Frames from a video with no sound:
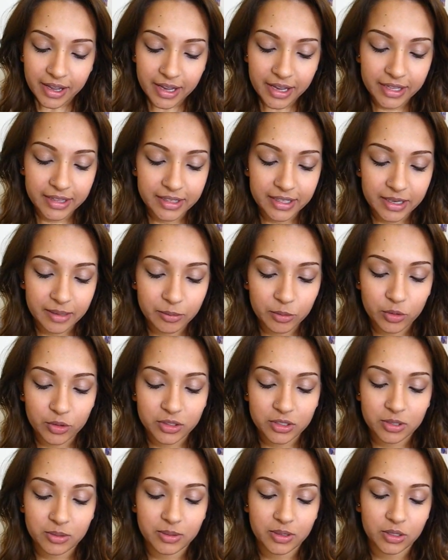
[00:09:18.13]
And then I'm
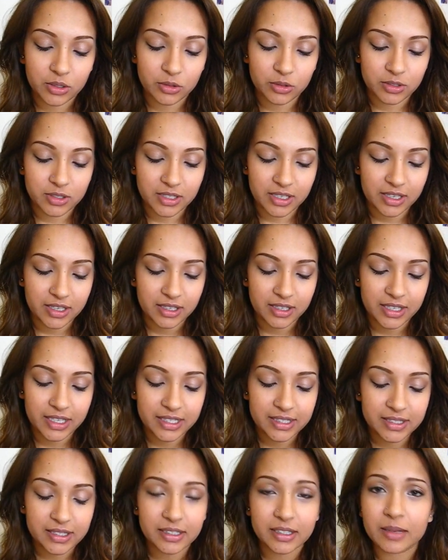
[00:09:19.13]
going to be using,
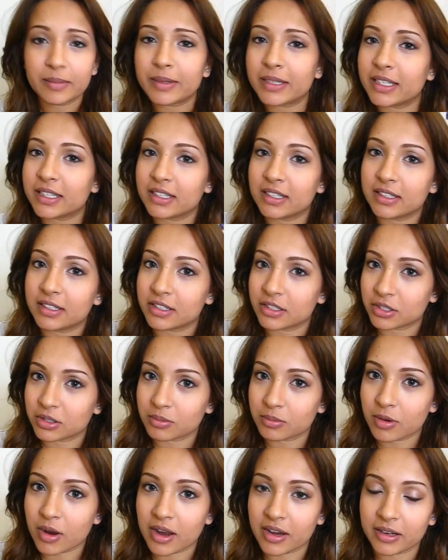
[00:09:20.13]
it's a limited
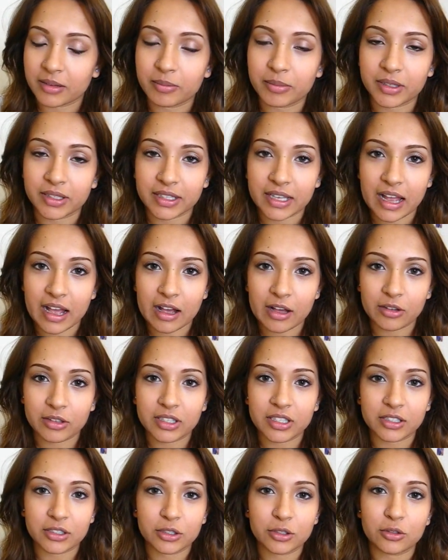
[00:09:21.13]
edition product, but now
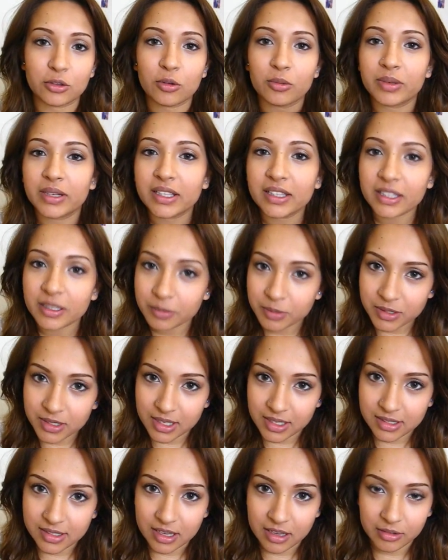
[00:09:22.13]
there's so many lip
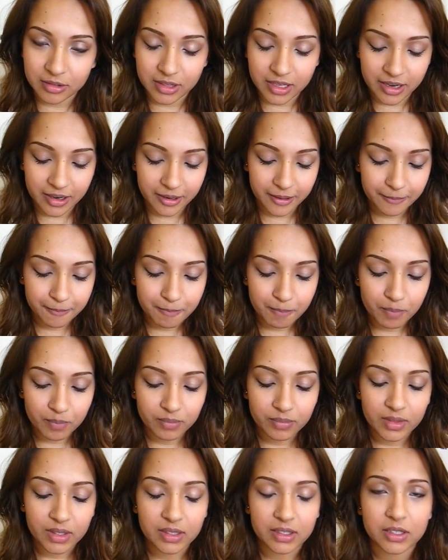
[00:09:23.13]
stains out there.
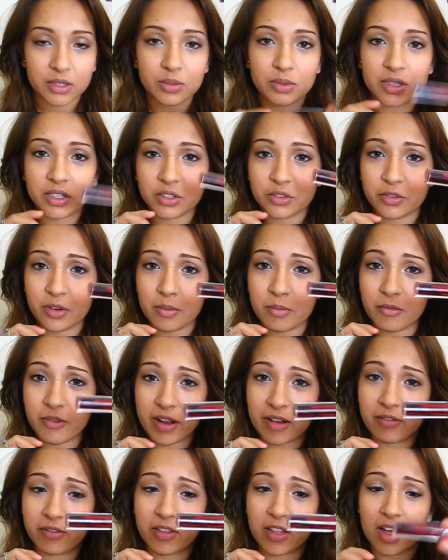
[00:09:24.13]
This one is from
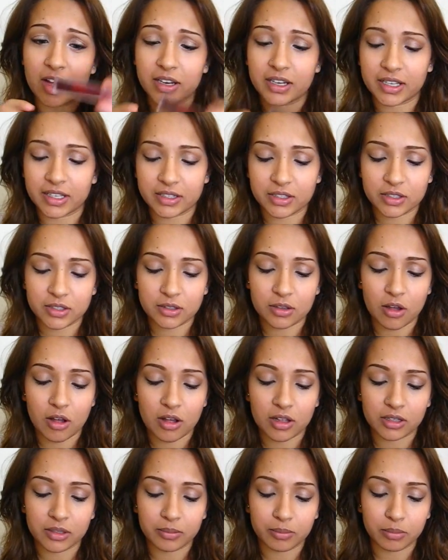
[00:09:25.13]
Revlon. It's
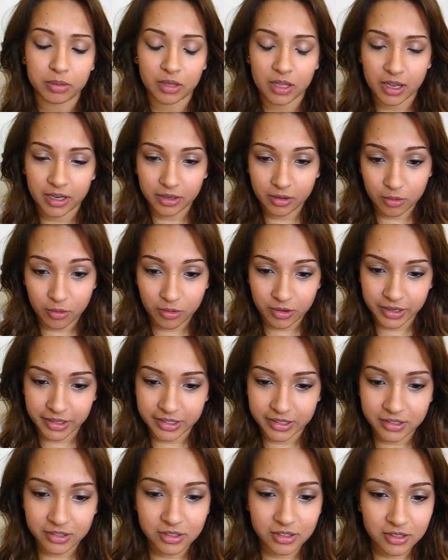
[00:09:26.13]
called Blood
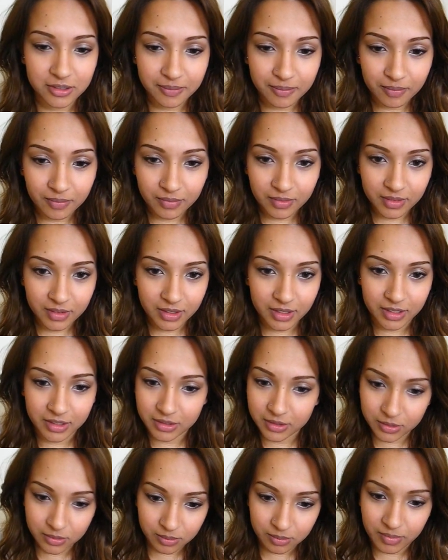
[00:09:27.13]
Orange.
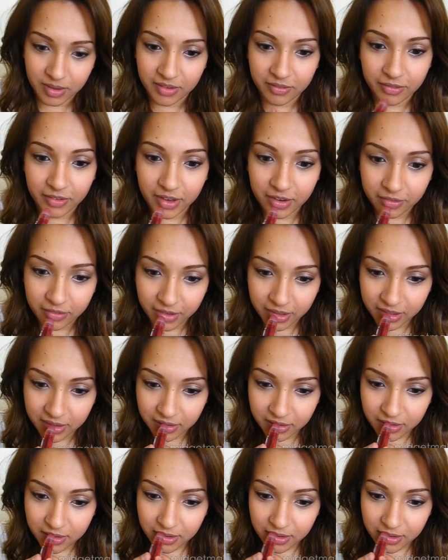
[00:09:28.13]
It's my favorite.